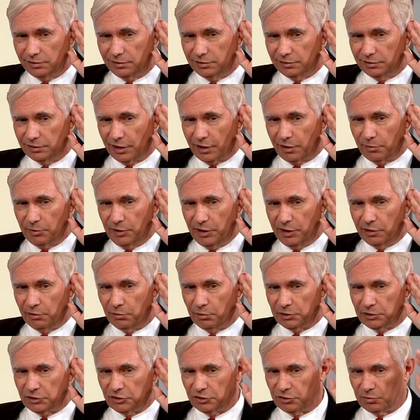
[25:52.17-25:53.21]
let him hear
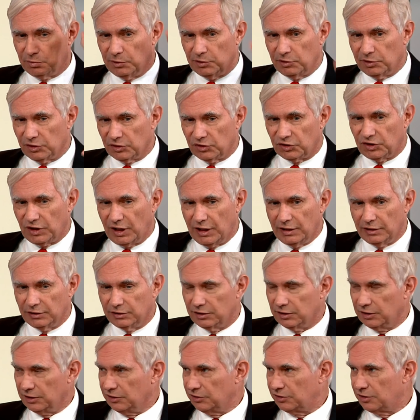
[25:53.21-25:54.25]
what the Spirit is saying to
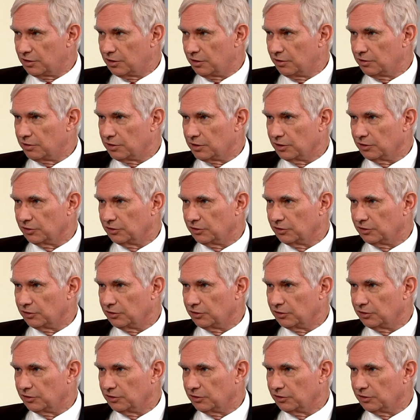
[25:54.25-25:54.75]
these churches.